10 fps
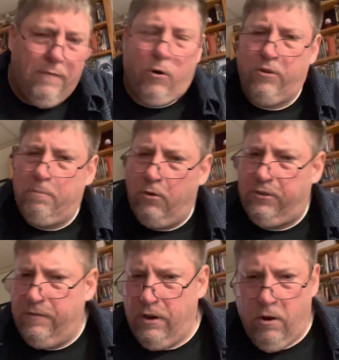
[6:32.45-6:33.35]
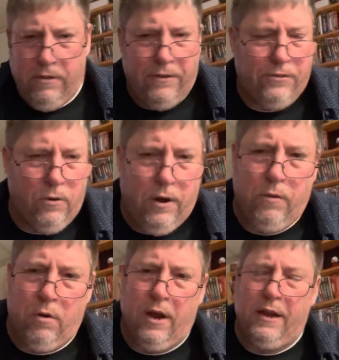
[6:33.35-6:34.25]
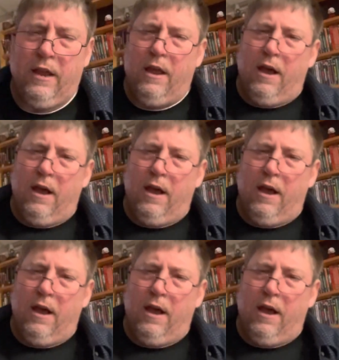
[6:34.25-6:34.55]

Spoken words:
Of course, most of you know this story, right?